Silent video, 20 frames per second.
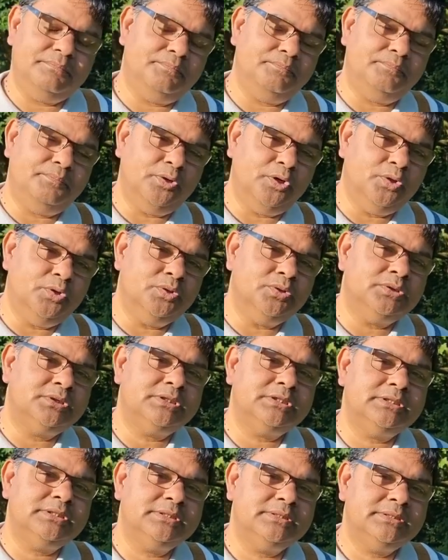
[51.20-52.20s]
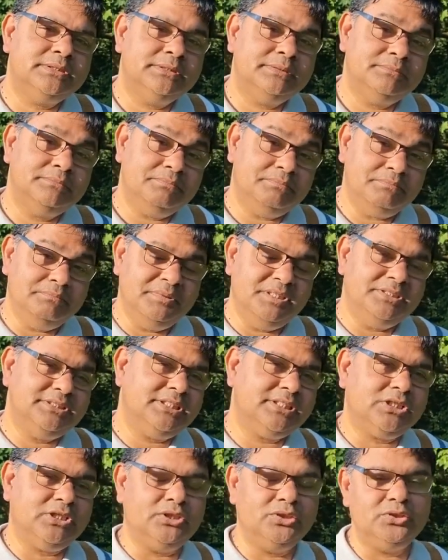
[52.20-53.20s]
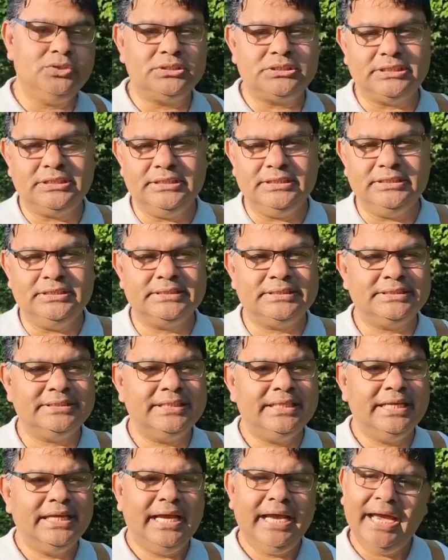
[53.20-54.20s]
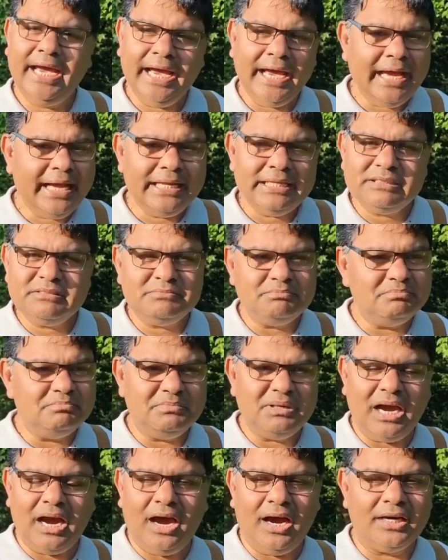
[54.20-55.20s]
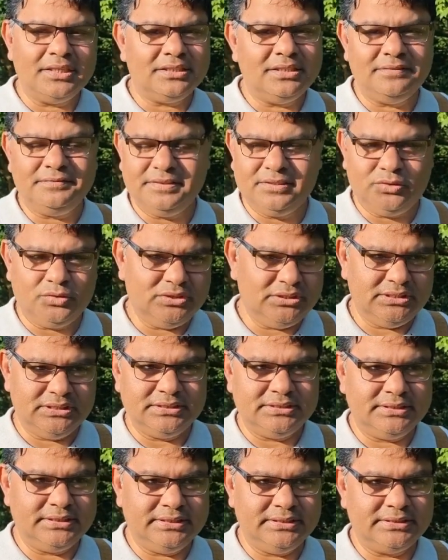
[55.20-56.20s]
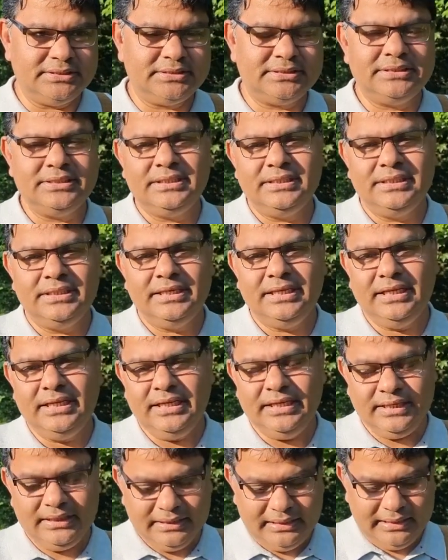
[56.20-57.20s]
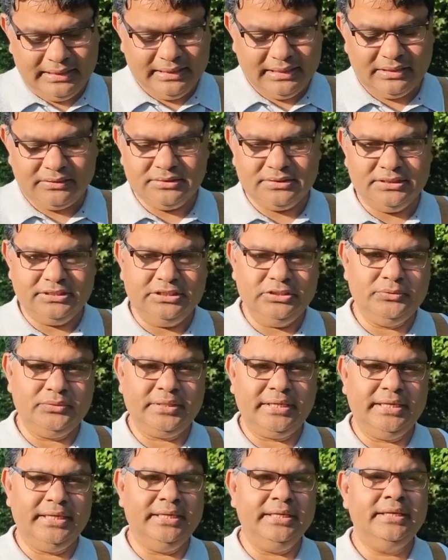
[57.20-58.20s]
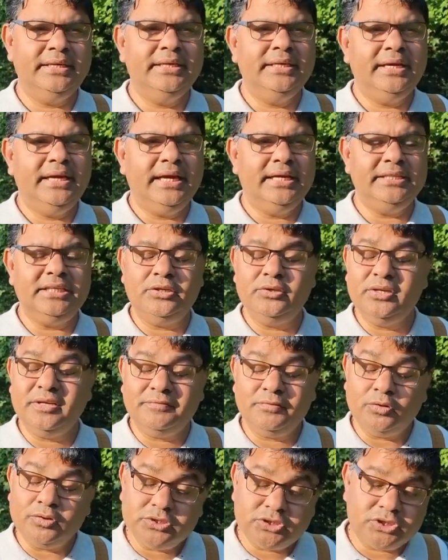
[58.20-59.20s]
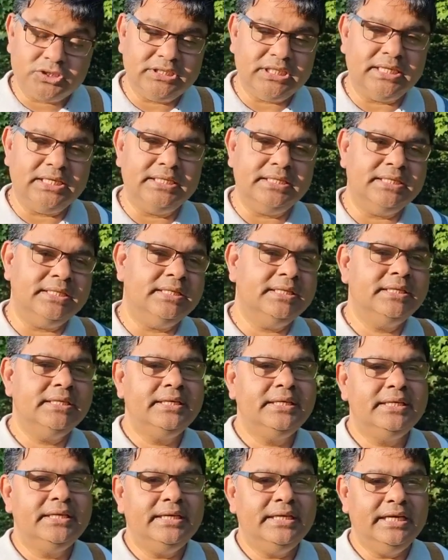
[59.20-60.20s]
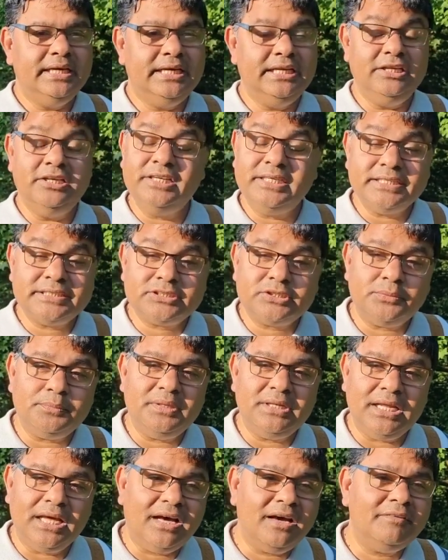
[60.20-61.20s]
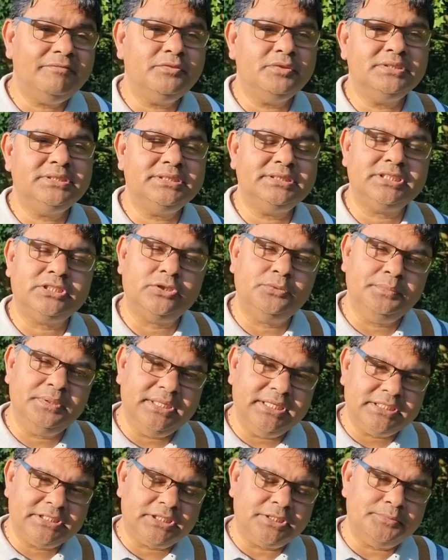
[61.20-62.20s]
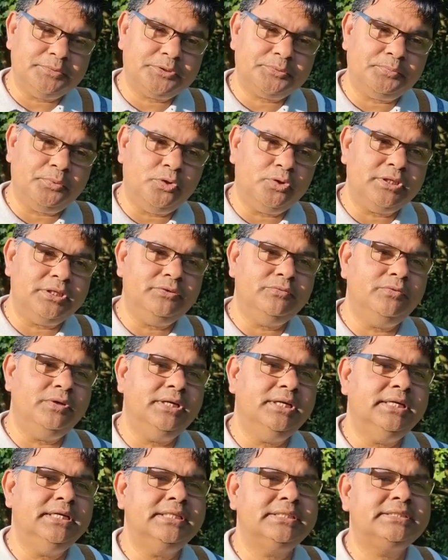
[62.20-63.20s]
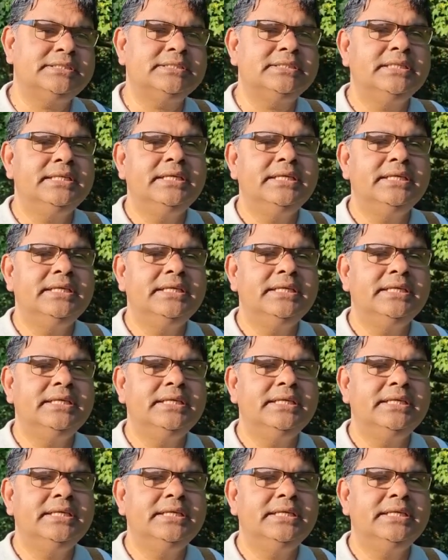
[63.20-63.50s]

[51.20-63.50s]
both music connoisseurs and art-loving audiences around the UK. And then we have also done Lyrics of Love, which is a combination of spoken words,